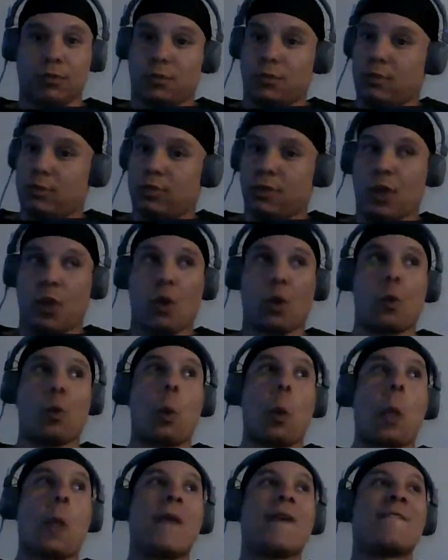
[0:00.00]

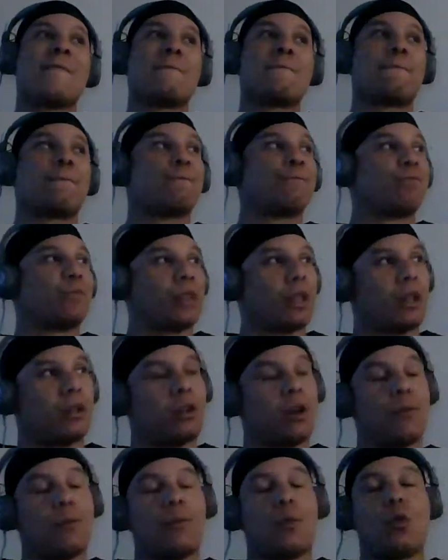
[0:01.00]
so
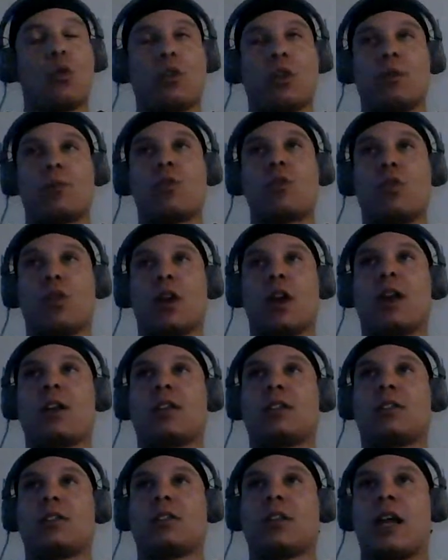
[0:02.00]
the more and more
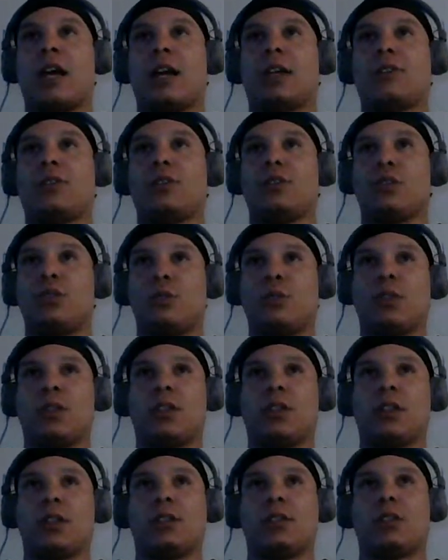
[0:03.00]
I do
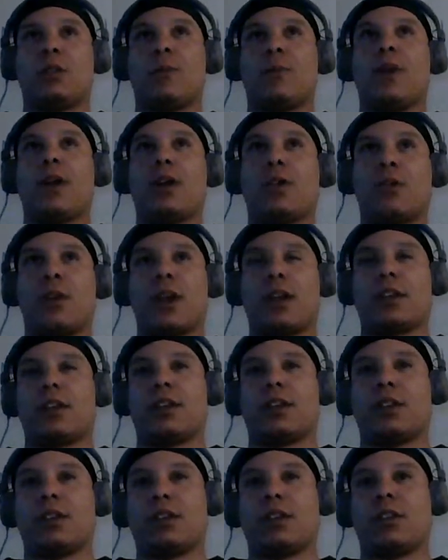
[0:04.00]
and the better I
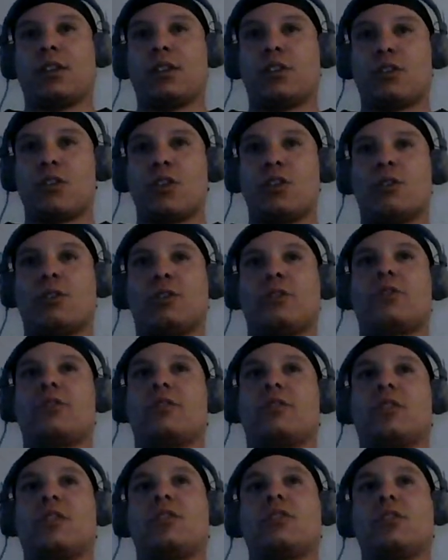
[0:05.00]
get,
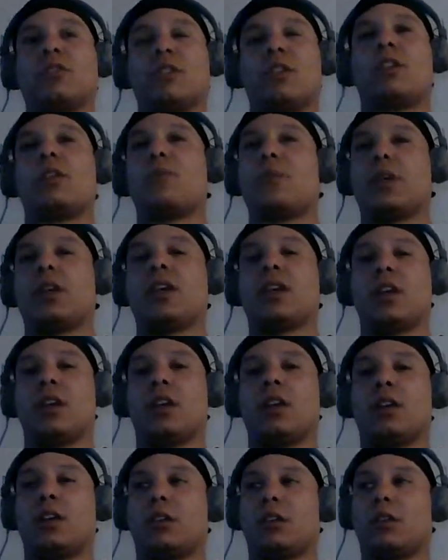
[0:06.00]
this is going to be
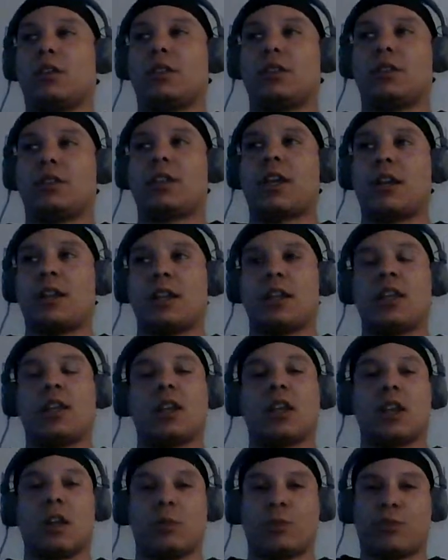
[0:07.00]
a steady
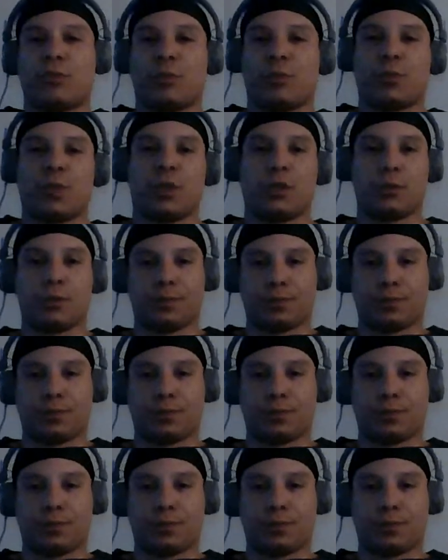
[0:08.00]
income for me.